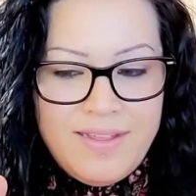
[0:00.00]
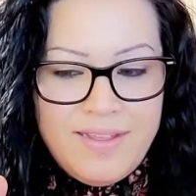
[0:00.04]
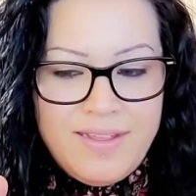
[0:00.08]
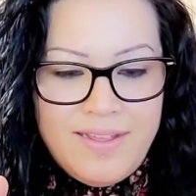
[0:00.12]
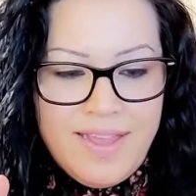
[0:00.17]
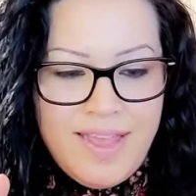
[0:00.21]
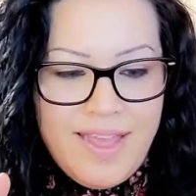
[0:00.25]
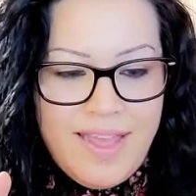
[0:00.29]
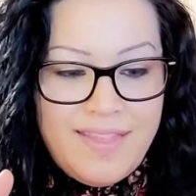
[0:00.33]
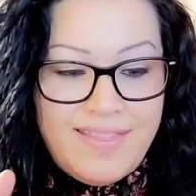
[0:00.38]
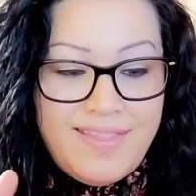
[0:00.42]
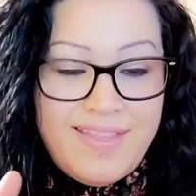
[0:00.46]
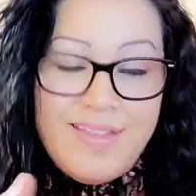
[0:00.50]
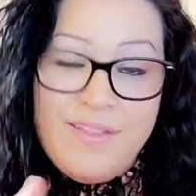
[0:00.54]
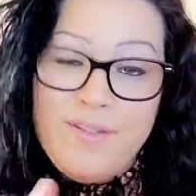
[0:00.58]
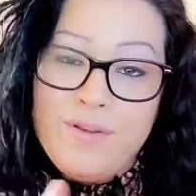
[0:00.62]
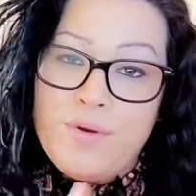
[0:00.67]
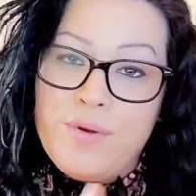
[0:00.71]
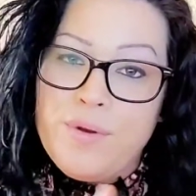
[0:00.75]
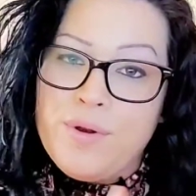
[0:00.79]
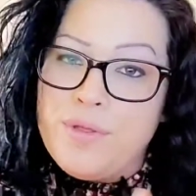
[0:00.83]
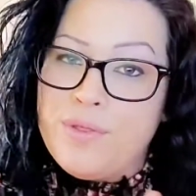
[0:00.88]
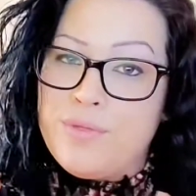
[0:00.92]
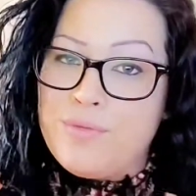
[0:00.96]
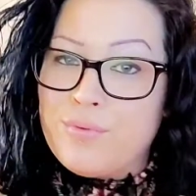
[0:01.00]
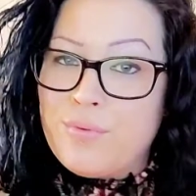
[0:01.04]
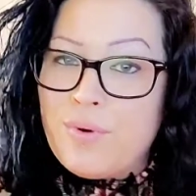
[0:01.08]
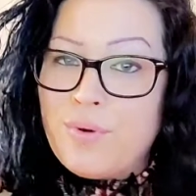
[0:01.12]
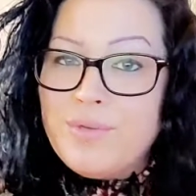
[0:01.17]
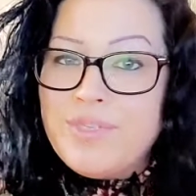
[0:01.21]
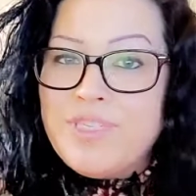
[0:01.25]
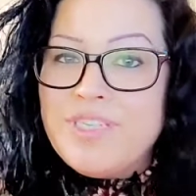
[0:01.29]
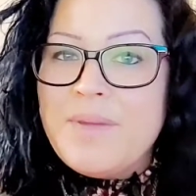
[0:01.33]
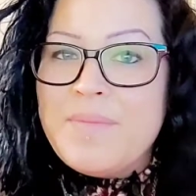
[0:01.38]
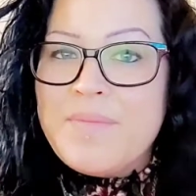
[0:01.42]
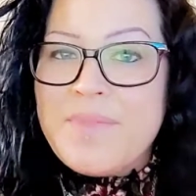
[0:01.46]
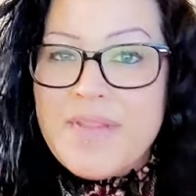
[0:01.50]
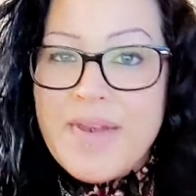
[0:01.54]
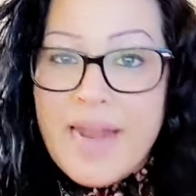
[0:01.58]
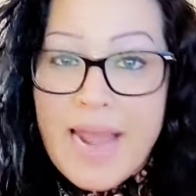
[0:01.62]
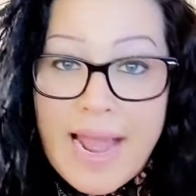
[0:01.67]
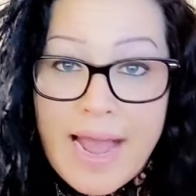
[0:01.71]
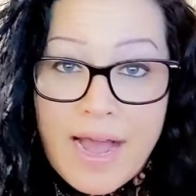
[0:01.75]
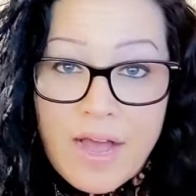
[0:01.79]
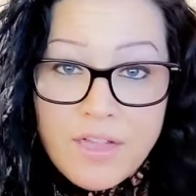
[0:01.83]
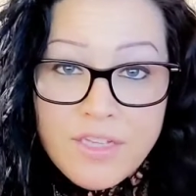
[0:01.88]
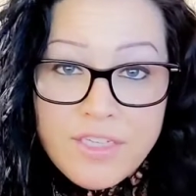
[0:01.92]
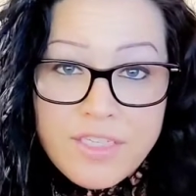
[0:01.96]
and then they're going to throw something
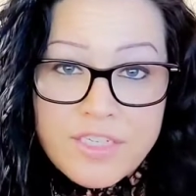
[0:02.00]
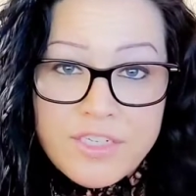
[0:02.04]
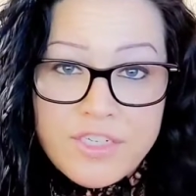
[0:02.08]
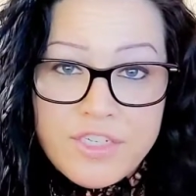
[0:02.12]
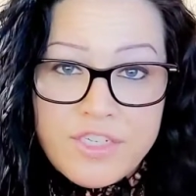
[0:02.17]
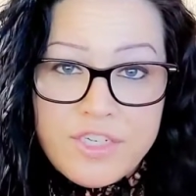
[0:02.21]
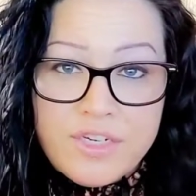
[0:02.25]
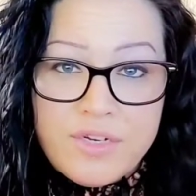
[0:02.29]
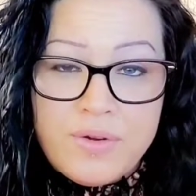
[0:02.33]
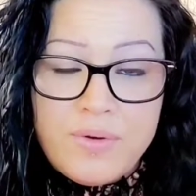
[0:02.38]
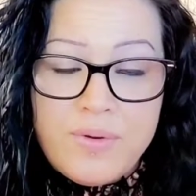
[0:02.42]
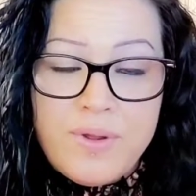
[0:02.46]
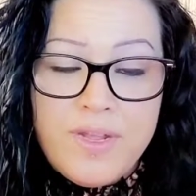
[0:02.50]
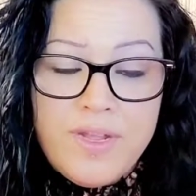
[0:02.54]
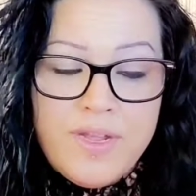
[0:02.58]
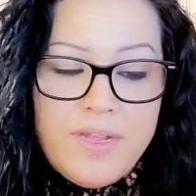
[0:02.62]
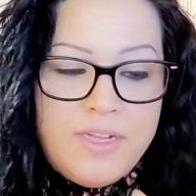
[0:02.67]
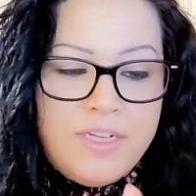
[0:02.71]
else at you